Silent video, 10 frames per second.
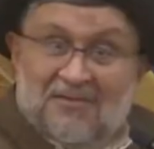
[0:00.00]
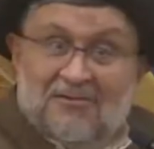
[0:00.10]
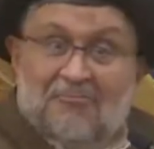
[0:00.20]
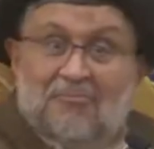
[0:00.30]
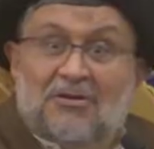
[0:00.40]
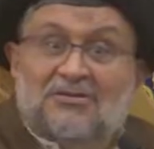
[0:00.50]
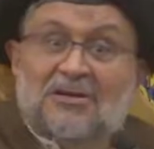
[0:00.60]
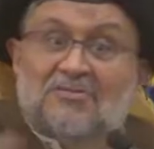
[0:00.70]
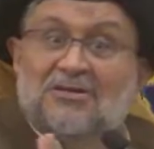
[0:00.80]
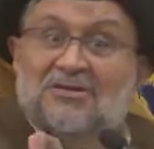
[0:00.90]
But
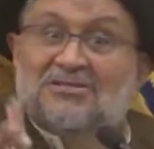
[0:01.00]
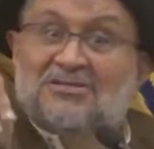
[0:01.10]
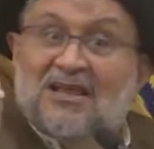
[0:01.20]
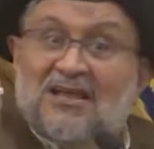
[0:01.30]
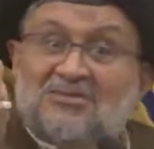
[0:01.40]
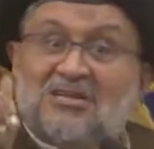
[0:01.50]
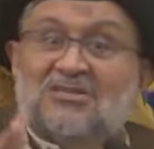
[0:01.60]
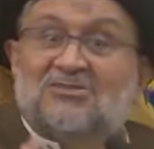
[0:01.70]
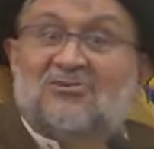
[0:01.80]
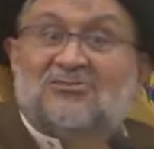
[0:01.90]
Nabi Khidr's action
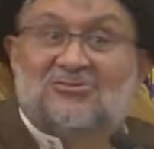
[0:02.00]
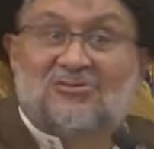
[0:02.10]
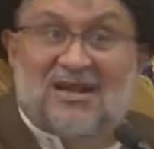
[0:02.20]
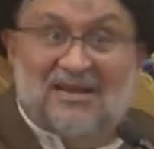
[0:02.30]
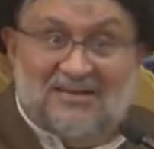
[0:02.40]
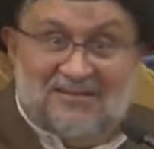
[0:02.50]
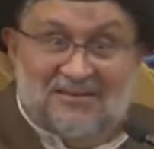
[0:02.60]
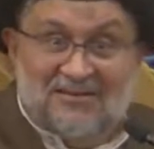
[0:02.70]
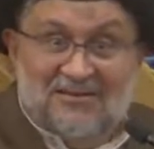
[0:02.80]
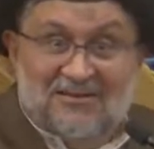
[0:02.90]
is also right.
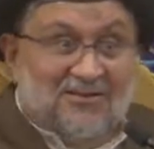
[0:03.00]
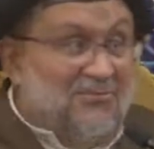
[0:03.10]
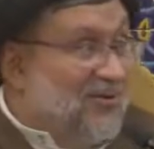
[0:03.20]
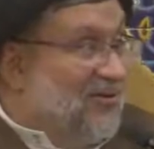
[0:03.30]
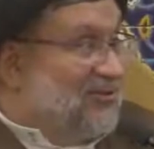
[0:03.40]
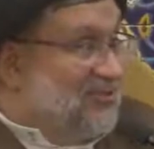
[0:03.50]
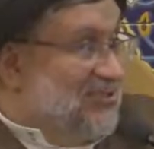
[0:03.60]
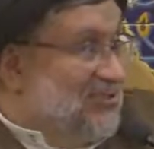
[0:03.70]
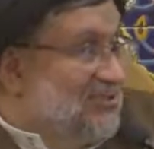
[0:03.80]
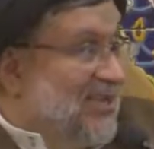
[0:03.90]
Because
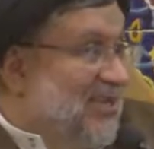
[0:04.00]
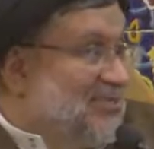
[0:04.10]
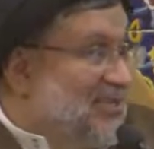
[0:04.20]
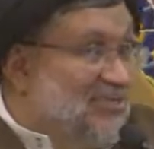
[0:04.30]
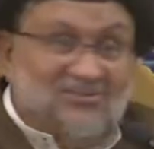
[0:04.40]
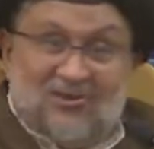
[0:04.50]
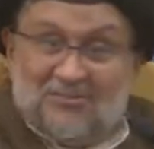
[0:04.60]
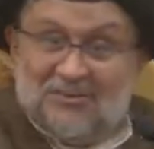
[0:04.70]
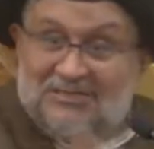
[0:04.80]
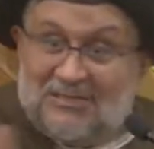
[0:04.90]
his action is not
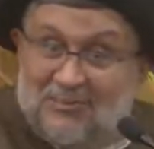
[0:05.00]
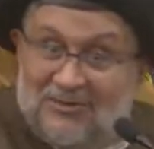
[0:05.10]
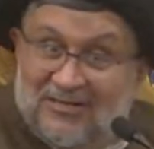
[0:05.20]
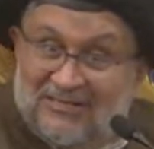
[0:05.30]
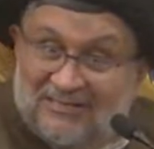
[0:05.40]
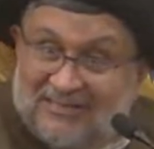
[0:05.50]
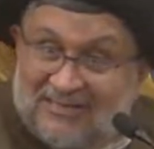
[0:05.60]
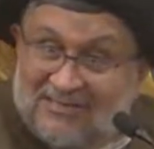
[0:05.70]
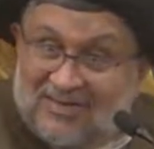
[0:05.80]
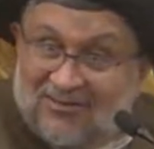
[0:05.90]
based upon
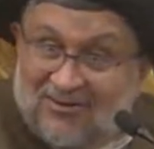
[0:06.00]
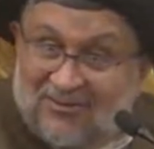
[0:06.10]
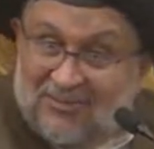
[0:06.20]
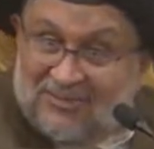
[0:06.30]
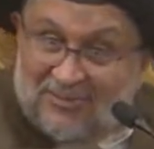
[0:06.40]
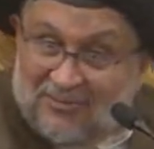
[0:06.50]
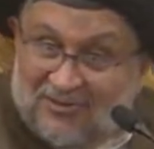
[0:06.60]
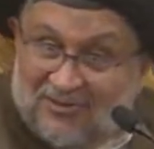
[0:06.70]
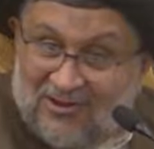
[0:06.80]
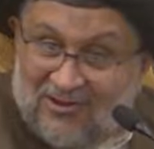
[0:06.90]
legislation or based
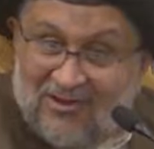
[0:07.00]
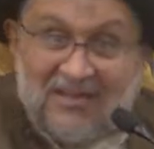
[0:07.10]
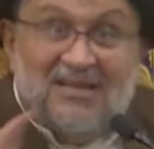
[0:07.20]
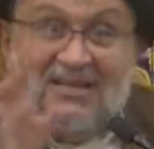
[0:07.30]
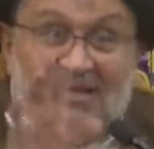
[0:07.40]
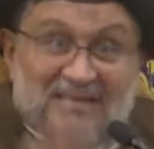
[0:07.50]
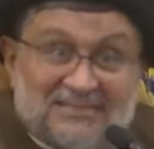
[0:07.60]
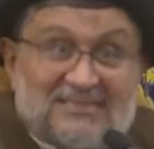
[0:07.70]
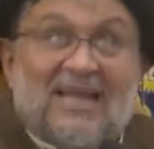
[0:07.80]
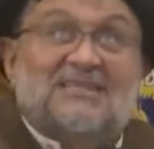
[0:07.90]
upon law.
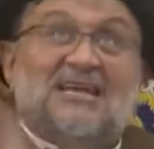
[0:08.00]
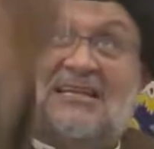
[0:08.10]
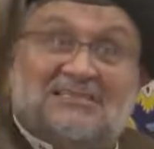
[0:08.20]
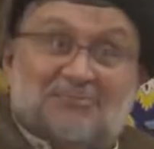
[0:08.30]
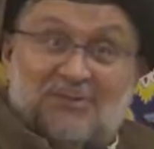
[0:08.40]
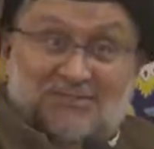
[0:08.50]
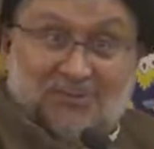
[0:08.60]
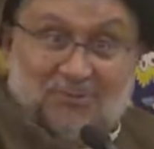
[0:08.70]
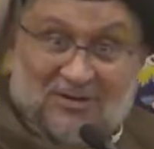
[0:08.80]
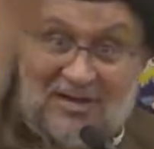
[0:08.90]
His action is based
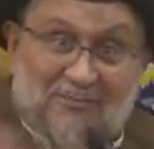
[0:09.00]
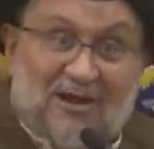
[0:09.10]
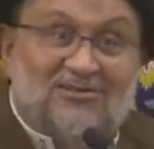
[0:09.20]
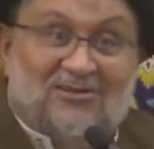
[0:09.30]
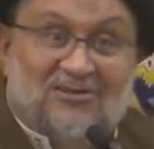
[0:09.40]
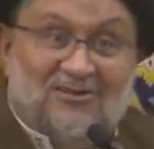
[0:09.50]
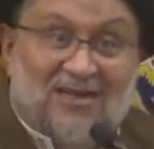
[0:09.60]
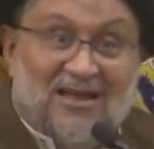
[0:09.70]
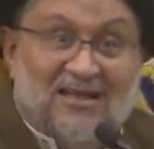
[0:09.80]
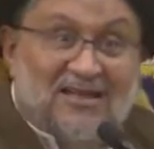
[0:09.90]
upon command of
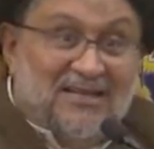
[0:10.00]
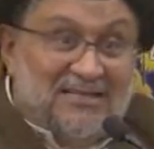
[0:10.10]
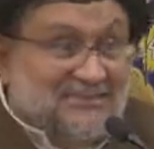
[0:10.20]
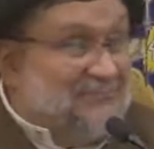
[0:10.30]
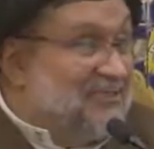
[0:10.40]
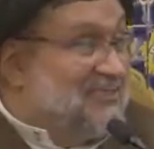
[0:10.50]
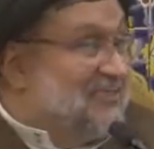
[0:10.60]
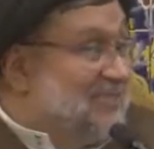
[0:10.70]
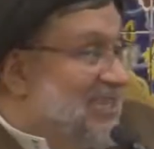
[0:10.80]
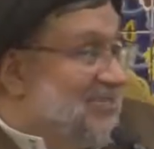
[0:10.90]
Allah. His based
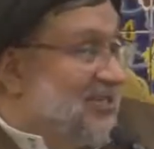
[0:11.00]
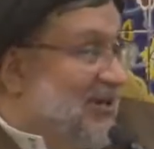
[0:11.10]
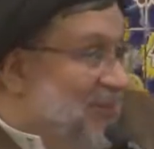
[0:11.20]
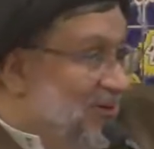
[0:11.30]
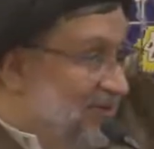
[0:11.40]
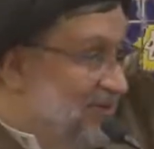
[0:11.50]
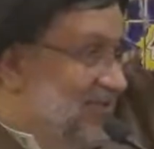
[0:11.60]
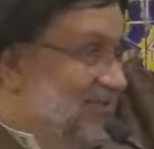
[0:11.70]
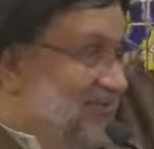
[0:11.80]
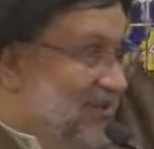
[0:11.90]
action upon
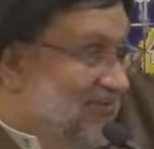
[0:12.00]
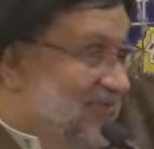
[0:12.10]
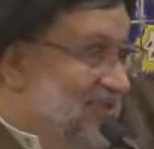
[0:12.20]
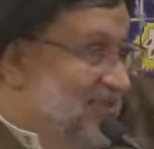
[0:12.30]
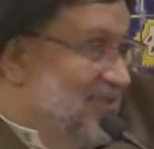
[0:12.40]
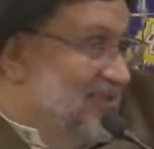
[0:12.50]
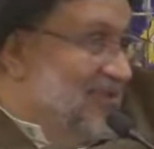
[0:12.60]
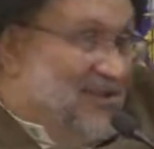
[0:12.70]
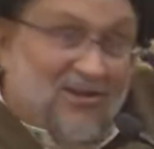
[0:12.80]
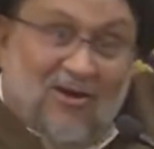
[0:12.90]
takween,
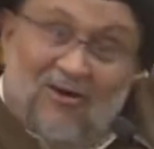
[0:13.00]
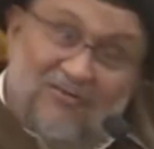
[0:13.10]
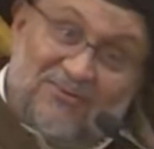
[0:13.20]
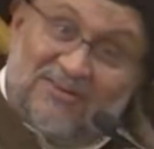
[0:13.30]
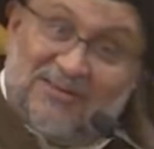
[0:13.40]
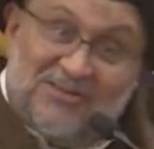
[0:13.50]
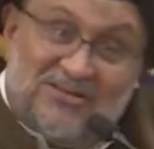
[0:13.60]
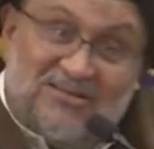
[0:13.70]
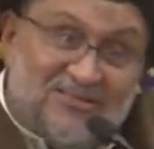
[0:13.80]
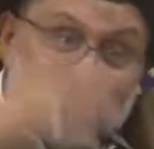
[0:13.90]
law of
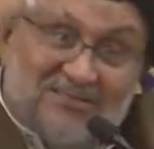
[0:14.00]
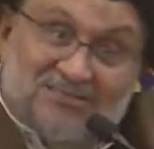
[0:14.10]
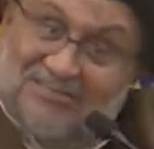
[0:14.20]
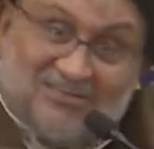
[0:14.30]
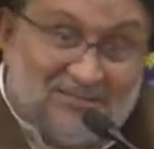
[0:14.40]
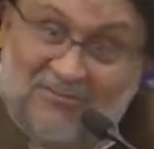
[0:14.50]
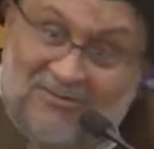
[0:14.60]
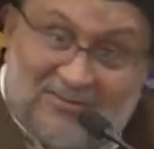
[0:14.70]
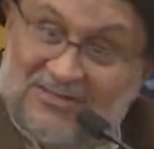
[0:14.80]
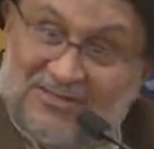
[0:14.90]
creation, system of
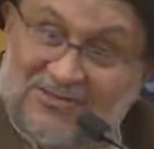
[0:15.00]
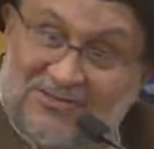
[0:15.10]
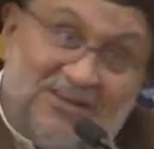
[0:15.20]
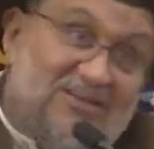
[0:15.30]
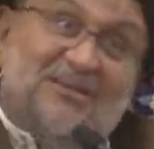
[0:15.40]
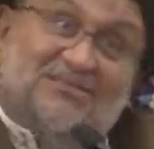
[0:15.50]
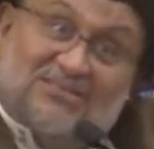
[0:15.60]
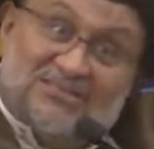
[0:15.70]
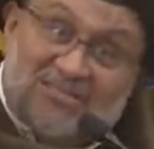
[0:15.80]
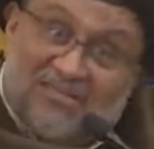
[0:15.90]
creation, the
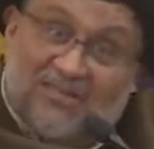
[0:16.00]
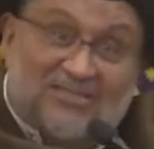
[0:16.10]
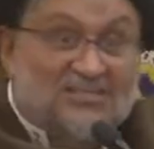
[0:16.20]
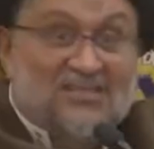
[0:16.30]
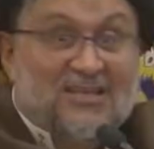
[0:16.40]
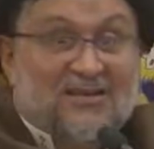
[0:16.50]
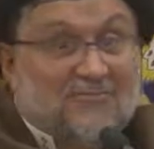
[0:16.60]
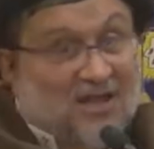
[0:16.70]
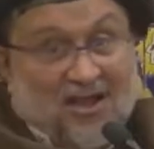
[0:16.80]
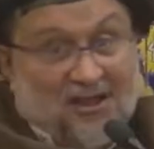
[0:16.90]
secrets there
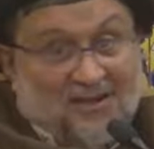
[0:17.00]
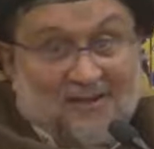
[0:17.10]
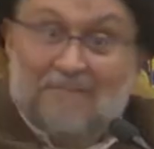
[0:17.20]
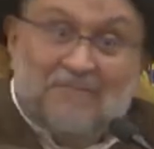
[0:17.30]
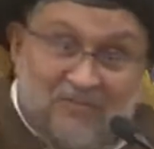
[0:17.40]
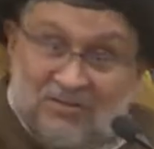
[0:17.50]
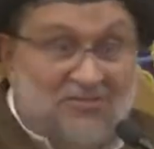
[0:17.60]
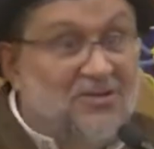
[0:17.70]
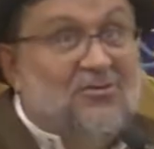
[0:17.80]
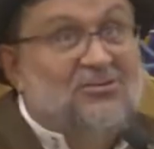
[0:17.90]
behind which
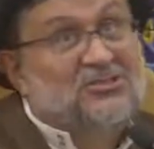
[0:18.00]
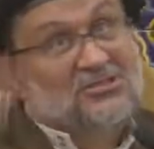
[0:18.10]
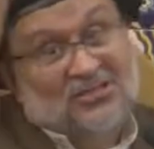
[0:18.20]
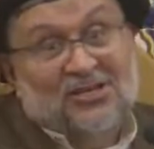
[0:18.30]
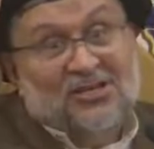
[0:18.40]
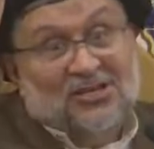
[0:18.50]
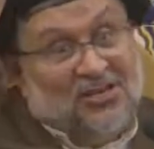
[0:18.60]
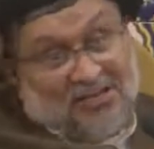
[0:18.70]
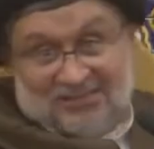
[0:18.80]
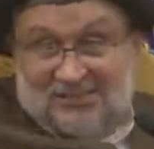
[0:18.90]
we don't see. He
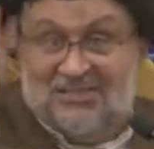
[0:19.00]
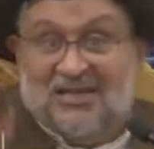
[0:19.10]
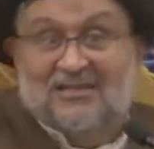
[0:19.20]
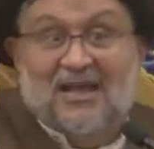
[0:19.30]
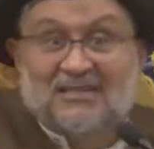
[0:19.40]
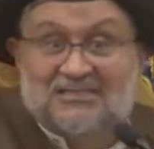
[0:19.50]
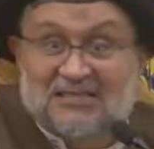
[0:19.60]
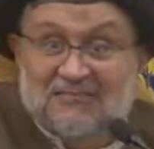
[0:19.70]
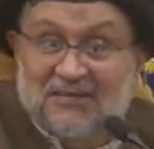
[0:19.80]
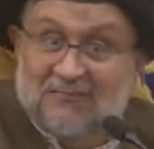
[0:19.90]
can see. Allah has
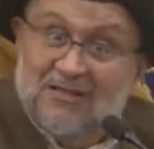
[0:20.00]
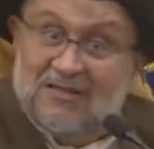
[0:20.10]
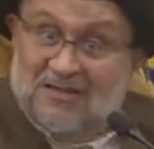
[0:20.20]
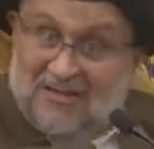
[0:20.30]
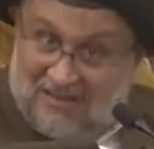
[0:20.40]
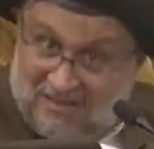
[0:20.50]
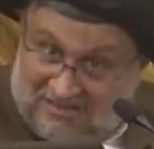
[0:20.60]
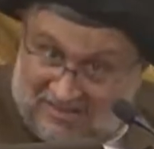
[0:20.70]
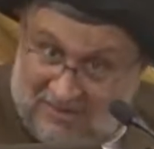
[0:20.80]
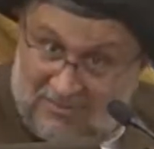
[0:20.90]
given him.
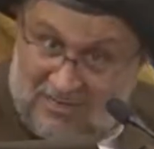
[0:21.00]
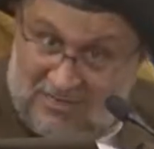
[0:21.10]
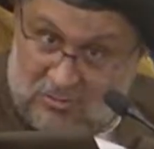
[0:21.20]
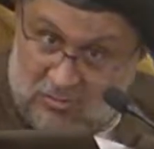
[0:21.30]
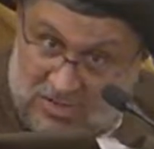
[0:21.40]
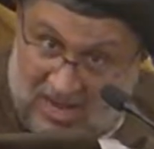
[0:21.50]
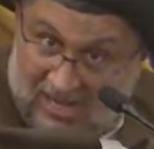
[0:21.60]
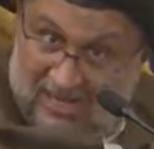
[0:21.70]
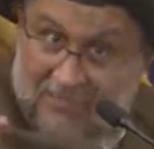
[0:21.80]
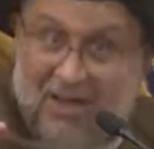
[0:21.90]
Atina min ladunna
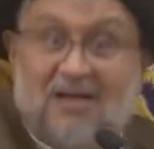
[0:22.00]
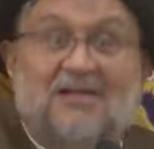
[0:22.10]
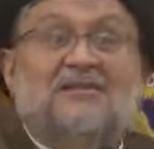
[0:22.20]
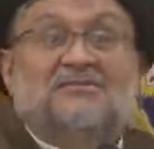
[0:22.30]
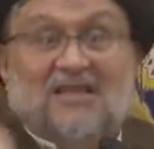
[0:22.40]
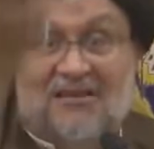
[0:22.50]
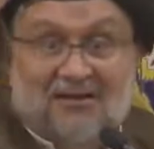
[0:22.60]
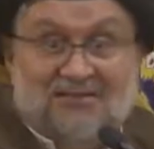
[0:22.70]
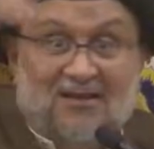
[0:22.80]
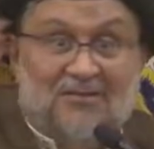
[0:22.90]
ilma.
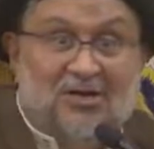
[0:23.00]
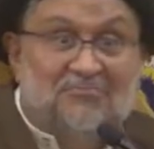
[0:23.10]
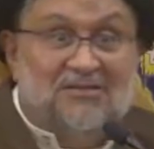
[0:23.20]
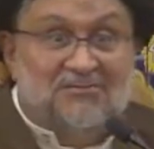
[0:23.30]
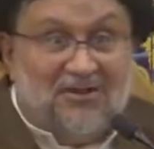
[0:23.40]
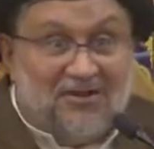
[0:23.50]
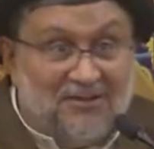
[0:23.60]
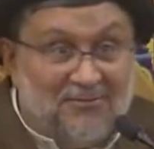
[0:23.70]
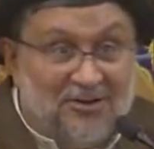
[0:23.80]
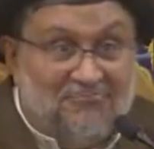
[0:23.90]
Salawat ala Muhammad wa ali
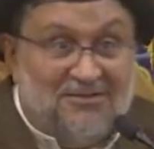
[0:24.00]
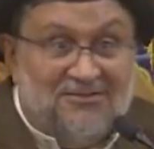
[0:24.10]
Muhammad.